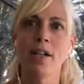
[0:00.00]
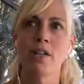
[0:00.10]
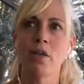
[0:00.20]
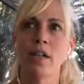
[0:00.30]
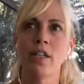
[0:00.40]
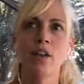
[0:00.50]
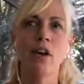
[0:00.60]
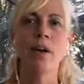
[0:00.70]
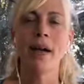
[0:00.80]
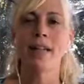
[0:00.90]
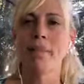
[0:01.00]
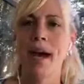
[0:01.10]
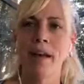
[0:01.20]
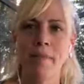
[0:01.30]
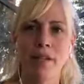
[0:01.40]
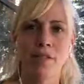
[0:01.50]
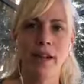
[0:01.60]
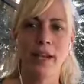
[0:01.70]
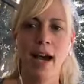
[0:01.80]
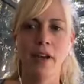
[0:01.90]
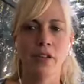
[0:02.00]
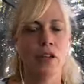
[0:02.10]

And so these yoga mats and bath mats around the house